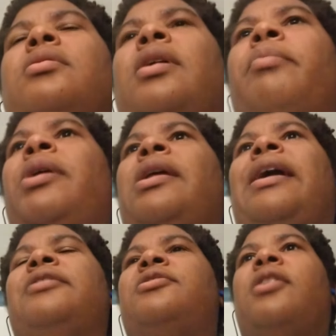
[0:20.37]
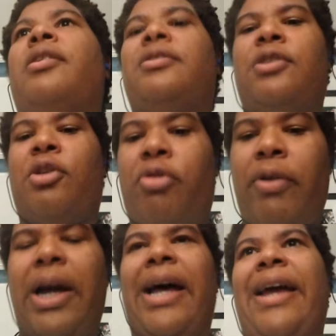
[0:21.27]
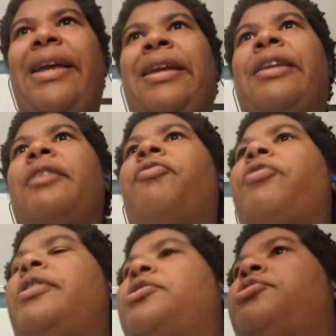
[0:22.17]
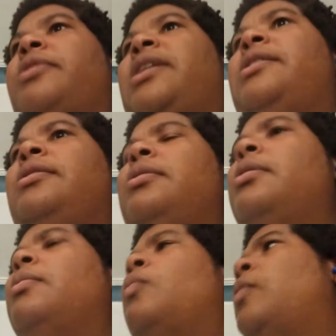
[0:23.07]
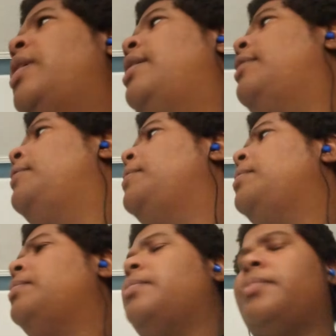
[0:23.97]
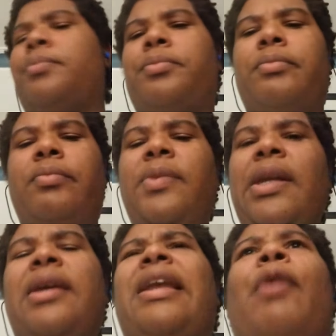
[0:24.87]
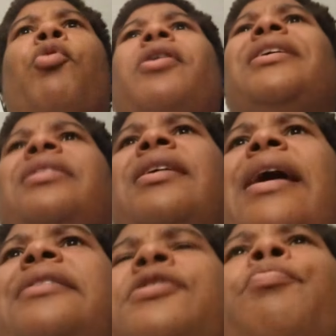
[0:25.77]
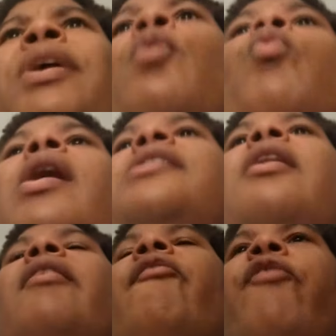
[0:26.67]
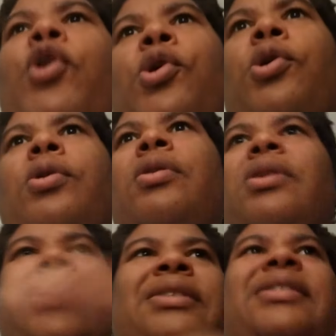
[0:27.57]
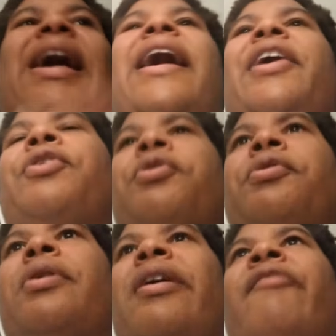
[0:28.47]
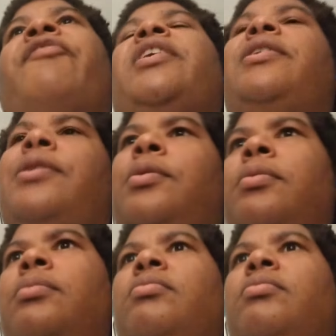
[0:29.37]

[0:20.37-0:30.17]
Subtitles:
I mean, I started to cry and get frustrated when, and I wanted that to be one full entire video.